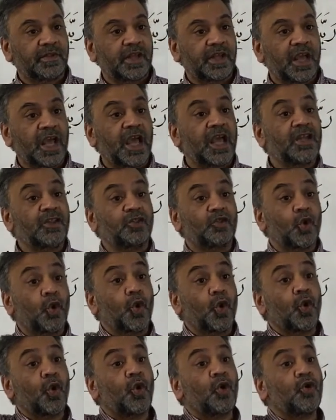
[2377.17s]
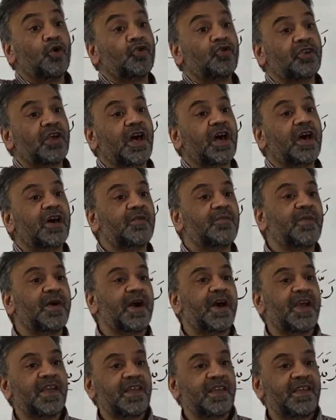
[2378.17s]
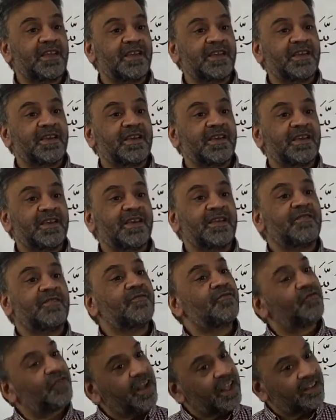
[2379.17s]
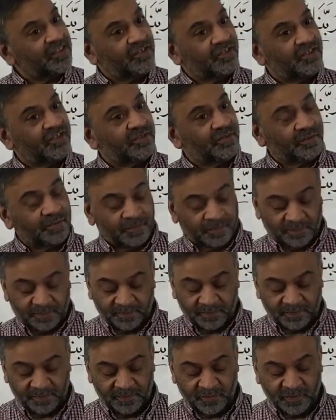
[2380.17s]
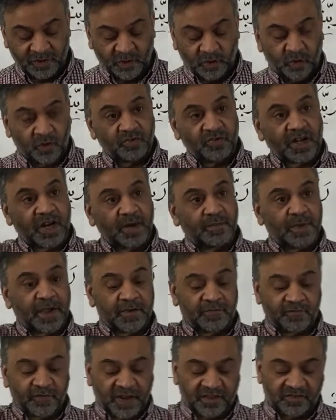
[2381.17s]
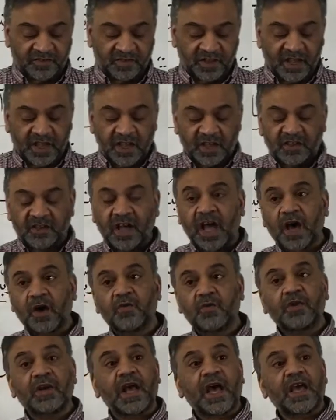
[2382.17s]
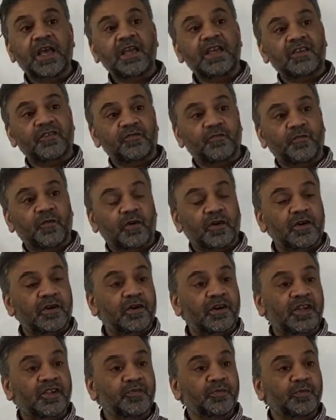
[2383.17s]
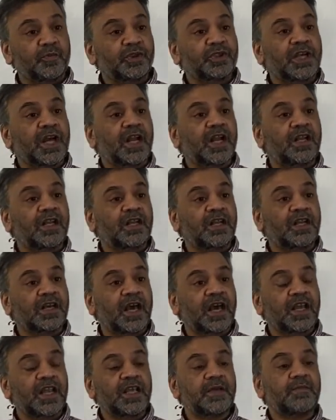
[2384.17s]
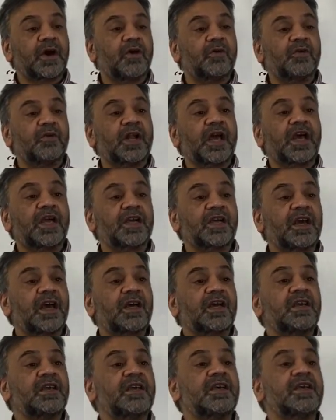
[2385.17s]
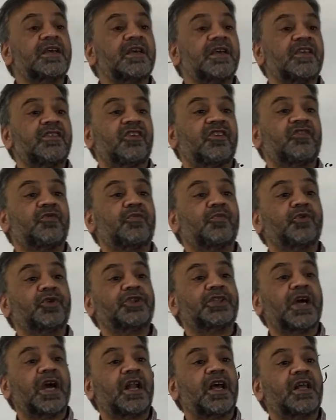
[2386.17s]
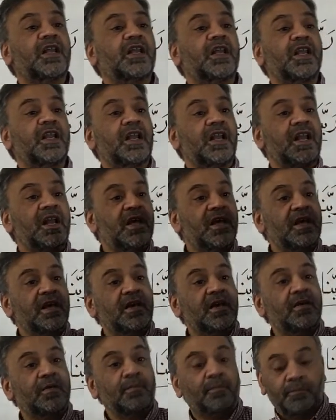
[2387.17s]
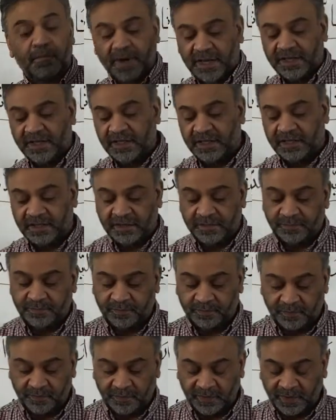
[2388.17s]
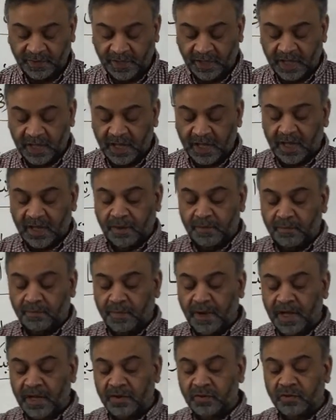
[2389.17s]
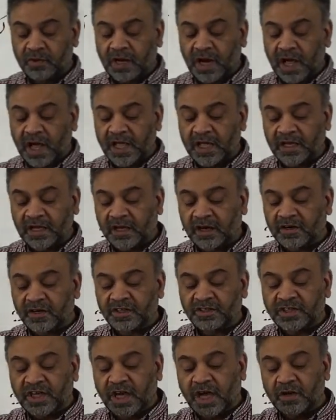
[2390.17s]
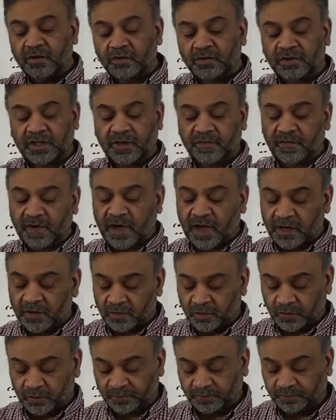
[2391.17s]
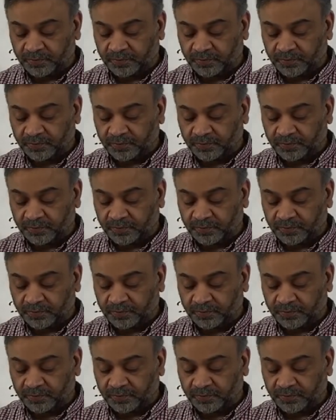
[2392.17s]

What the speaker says: And those are my friends. Those are my friends. Haulai is for ismu ishara lil qarib. Aulaika is ismu ishara lil ba'id. Man ulaika rijalu tiwalu.